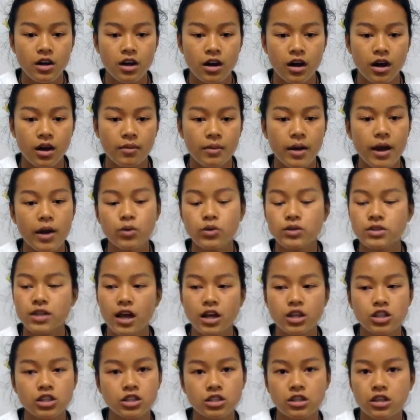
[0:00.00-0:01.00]
I was
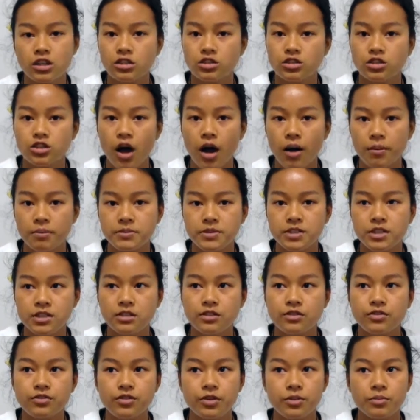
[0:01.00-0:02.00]
actually
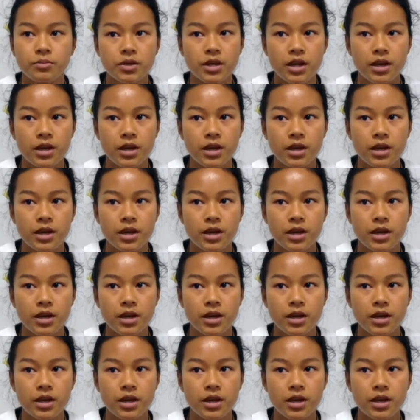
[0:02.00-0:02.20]
adopted from